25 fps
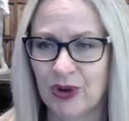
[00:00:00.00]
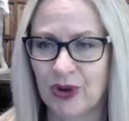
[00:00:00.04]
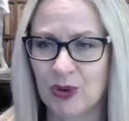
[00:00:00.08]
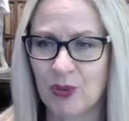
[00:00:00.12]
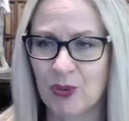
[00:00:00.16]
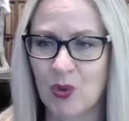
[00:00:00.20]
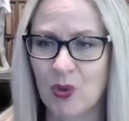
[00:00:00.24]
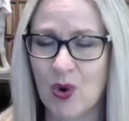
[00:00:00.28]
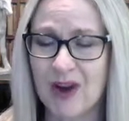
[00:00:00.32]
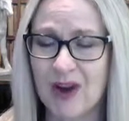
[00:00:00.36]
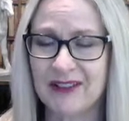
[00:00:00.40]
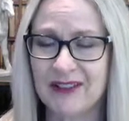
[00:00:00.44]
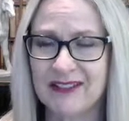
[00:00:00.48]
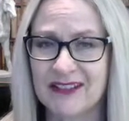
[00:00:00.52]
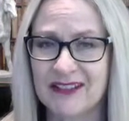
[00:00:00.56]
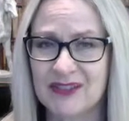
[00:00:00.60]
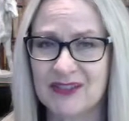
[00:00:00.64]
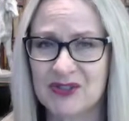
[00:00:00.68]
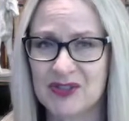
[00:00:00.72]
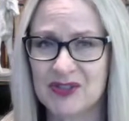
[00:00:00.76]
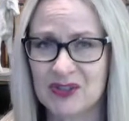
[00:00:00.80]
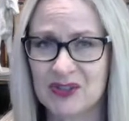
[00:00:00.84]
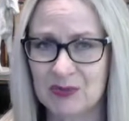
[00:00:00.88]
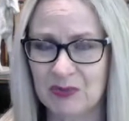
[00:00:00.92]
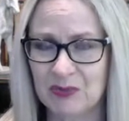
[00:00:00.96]
one
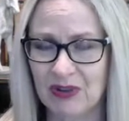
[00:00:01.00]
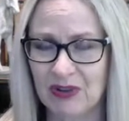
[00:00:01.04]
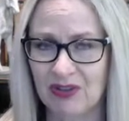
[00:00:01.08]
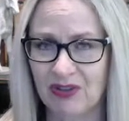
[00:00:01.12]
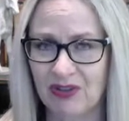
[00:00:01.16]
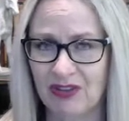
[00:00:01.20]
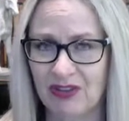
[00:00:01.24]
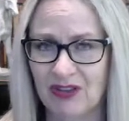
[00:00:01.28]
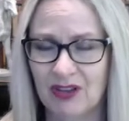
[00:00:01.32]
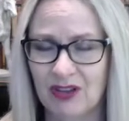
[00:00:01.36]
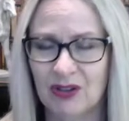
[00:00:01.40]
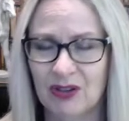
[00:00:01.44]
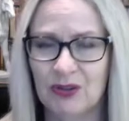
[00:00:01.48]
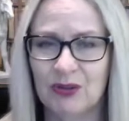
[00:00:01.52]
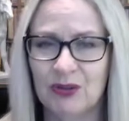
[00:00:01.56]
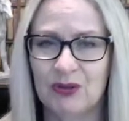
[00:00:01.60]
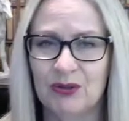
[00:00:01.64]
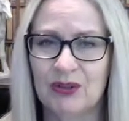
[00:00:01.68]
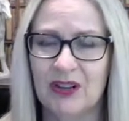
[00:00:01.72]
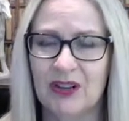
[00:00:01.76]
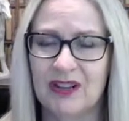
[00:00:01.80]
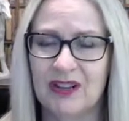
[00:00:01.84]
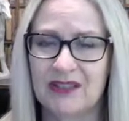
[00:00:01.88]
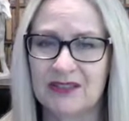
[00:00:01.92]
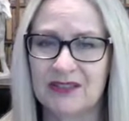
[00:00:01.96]
Smith, who
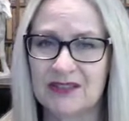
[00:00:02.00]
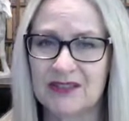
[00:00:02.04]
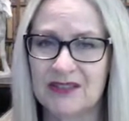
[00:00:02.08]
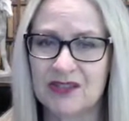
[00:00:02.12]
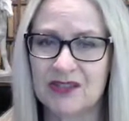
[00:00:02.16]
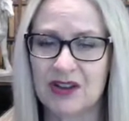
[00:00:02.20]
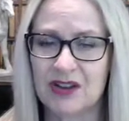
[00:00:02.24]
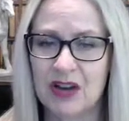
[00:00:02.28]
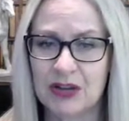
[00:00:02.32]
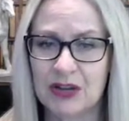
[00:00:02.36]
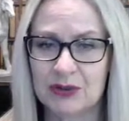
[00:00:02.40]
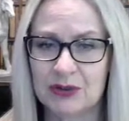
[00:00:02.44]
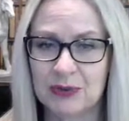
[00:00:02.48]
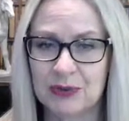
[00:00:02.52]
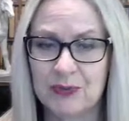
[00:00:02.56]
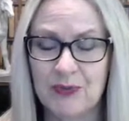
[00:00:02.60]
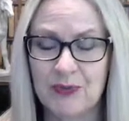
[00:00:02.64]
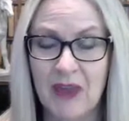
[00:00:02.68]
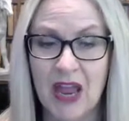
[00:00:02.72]
held the title.